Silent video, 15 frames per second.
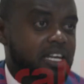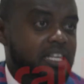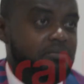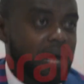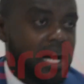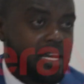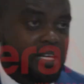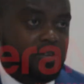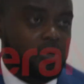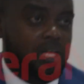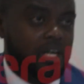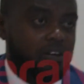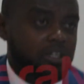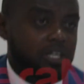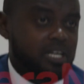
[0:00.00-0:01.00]
are demanding
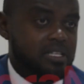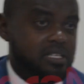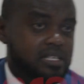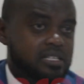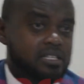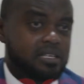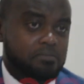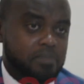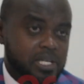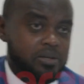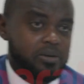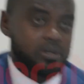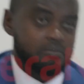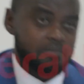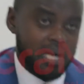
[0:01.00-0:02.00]
160
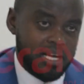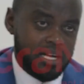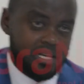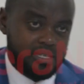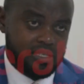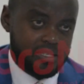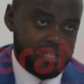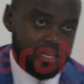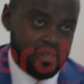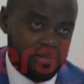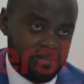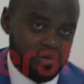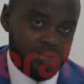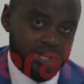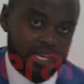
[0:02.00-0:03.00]
million balance. I
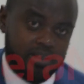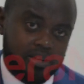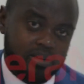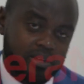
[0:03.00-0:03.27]
don't know where you're